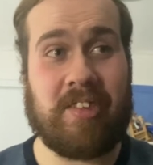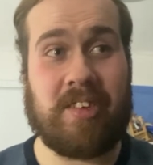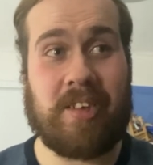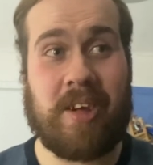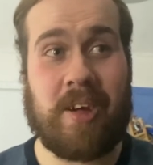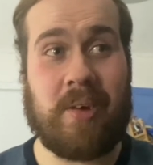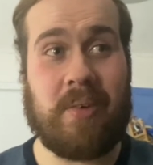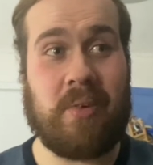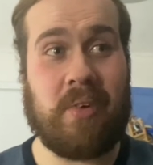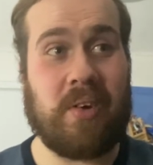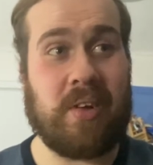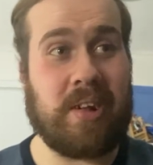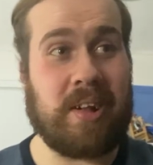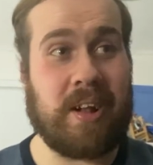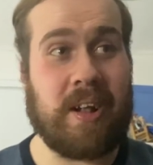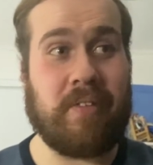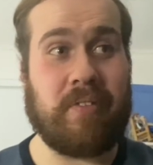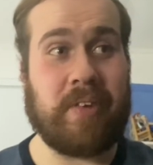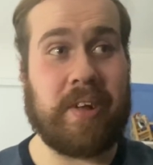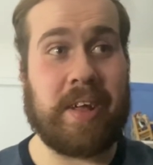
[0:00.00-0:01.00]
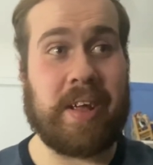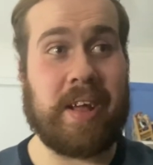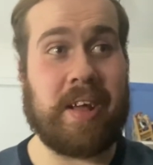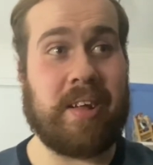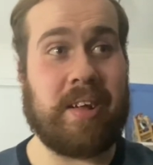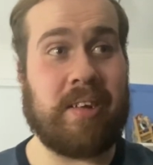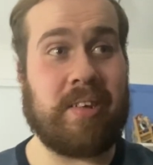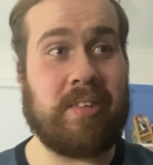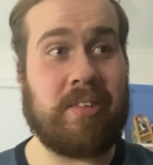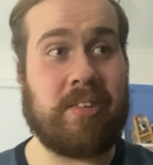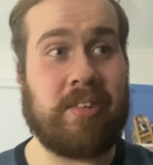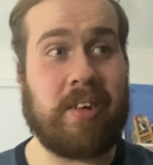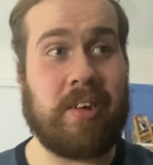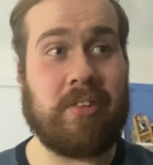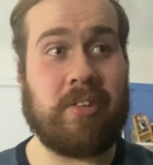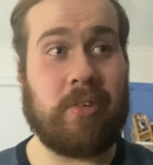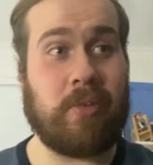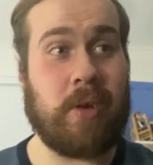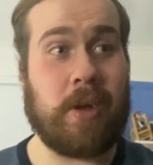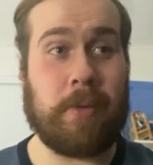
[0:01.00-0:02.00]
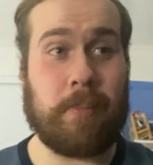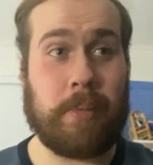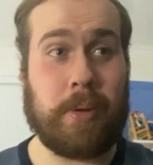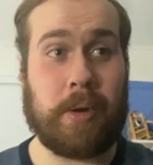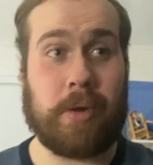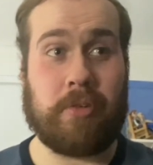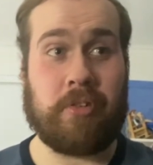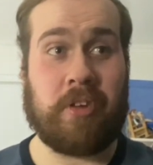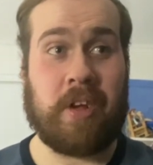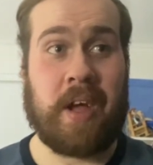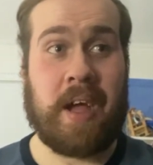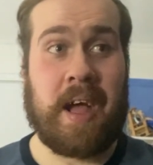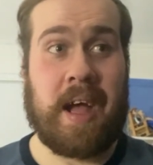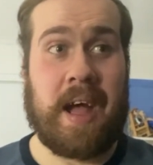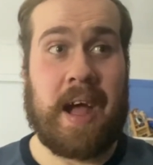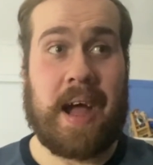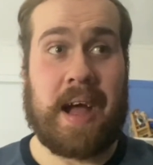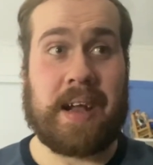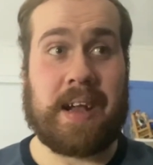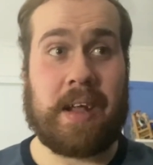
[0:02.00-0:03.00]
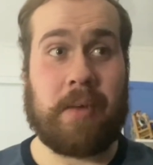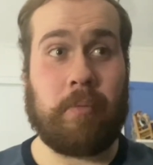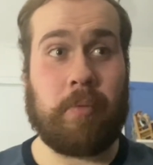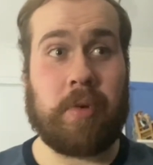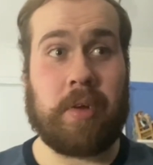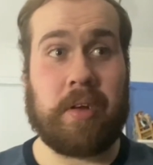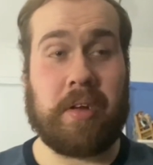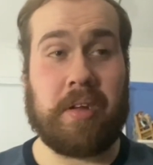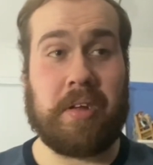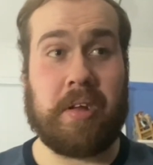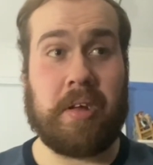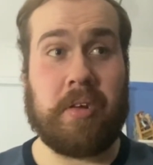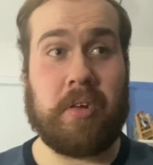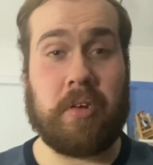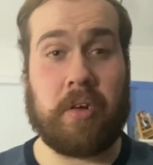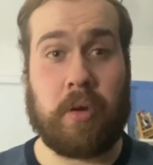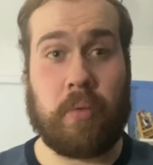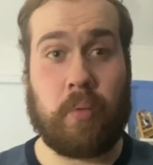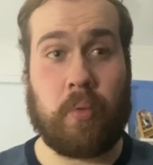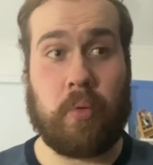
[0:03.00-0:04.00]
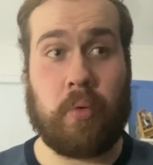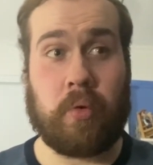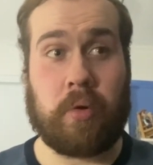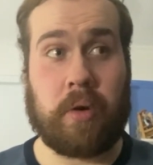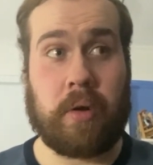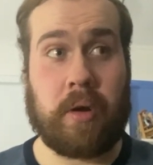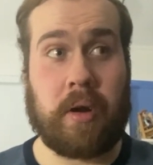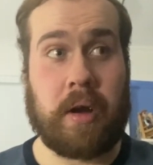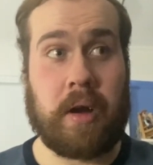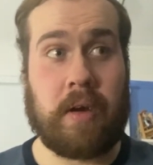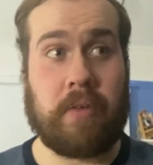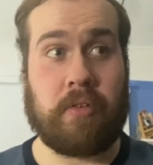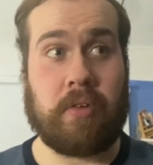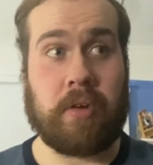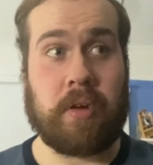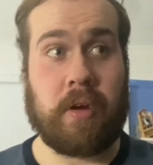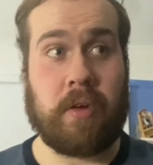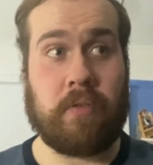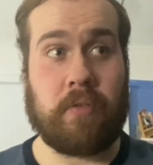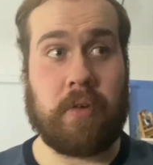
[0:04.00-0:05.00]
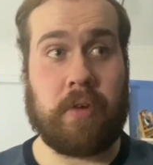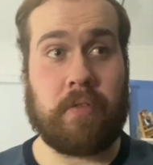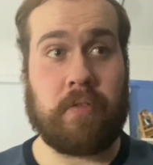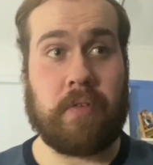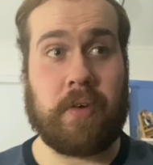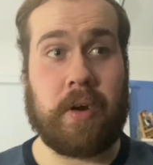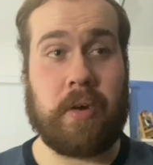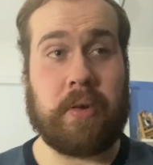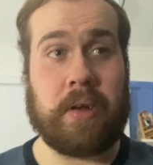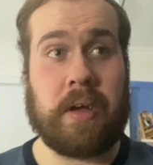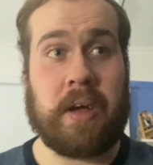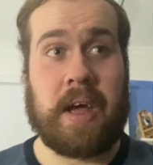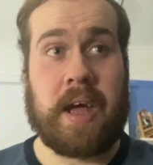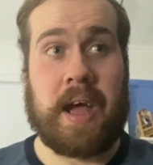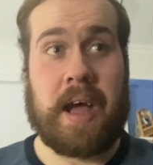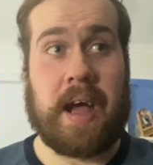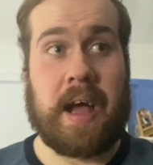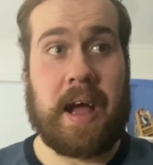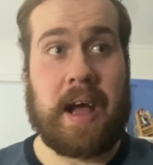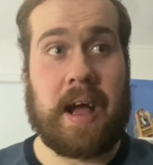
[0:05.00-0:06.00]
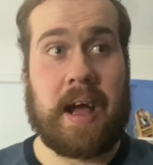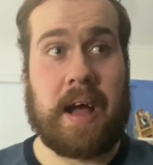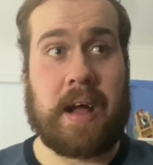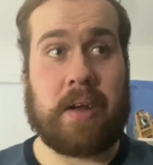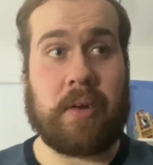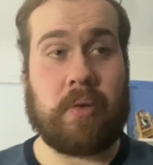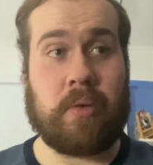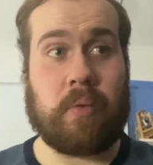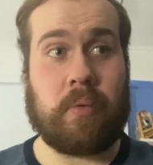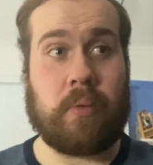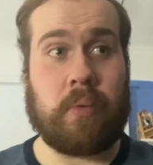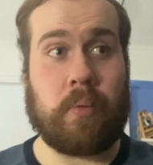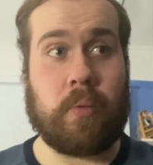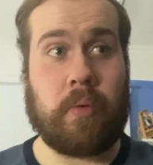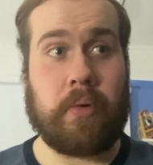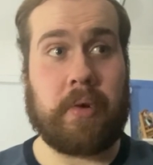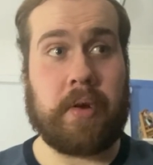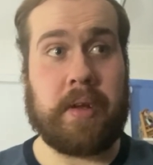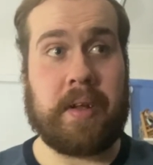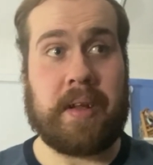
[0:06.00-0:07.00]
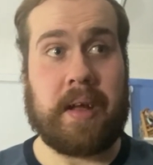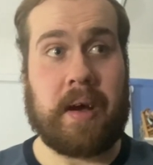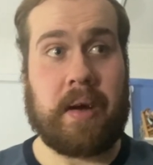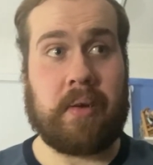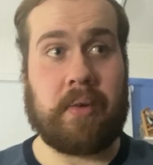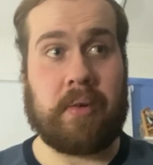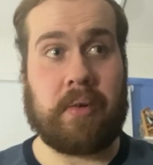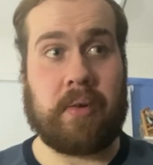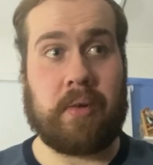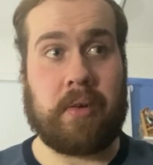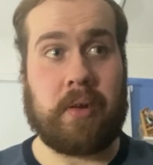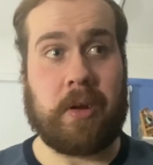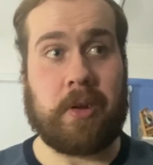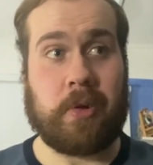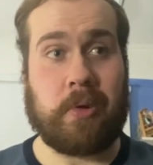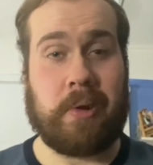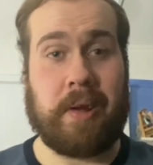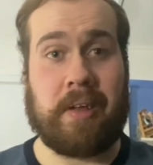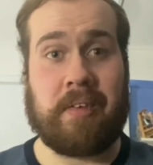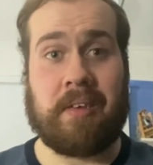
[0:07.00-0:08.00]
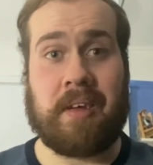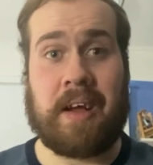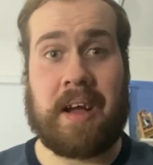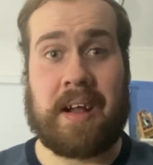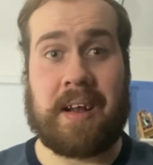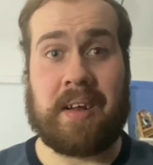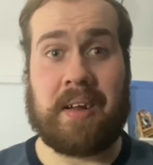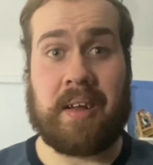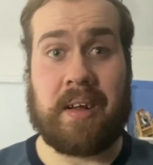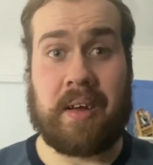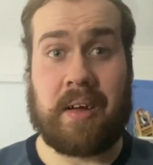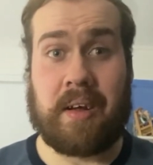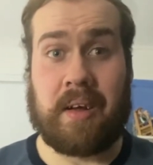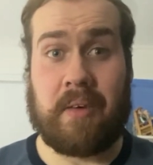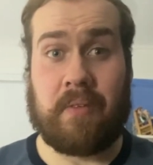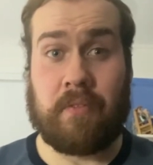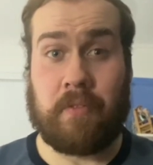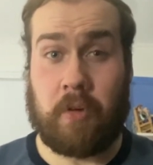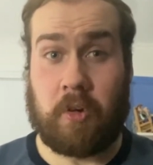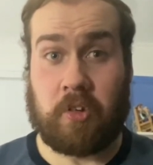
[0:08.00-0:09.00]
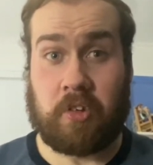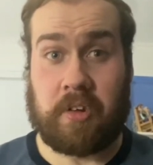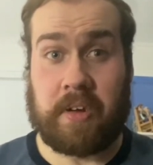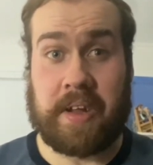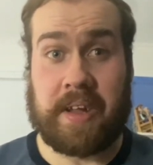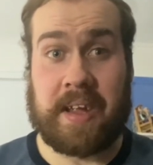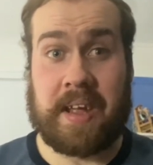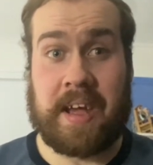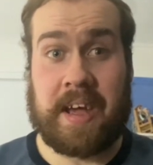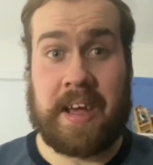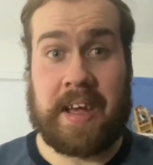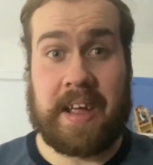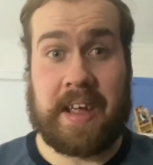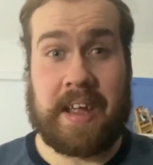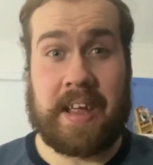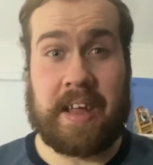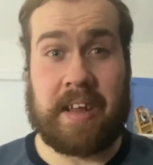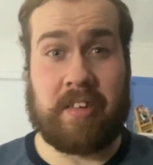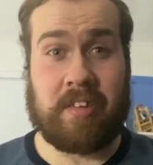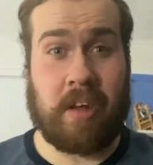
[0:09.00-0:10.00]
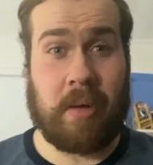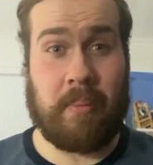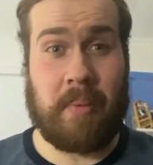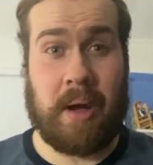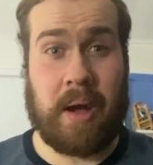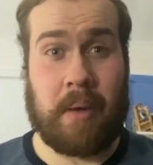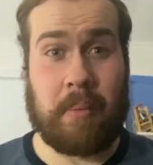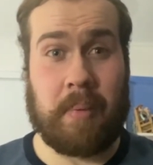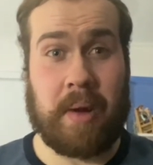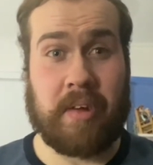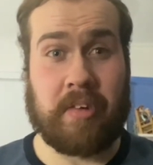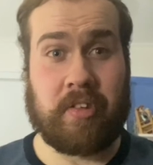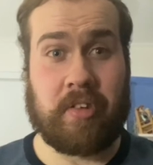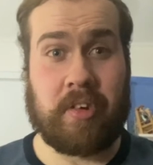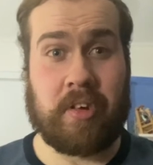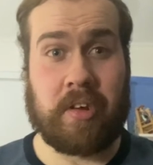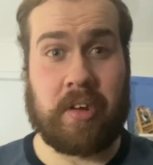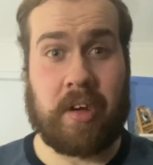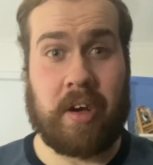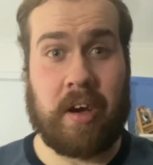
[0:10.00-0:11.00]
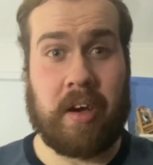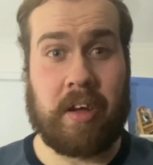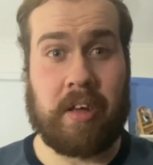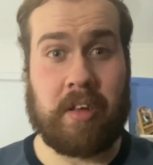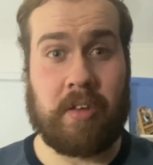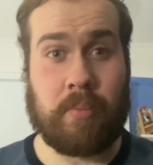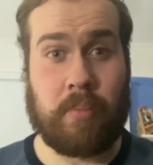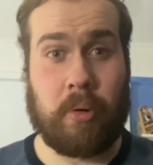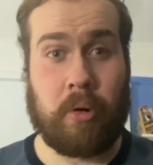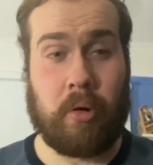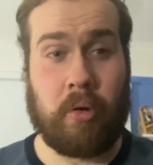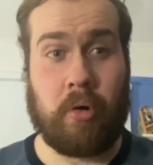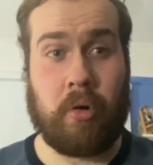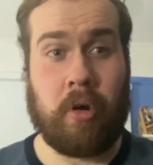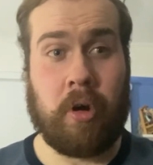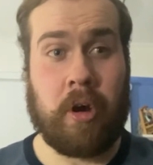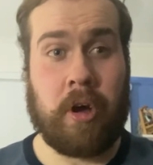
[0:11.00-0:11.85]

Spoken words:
so lovely, such a great pooch. And then we continued our walk after going through the field and walking down country lanes, and unfortunately he somehow managed to cut his paw,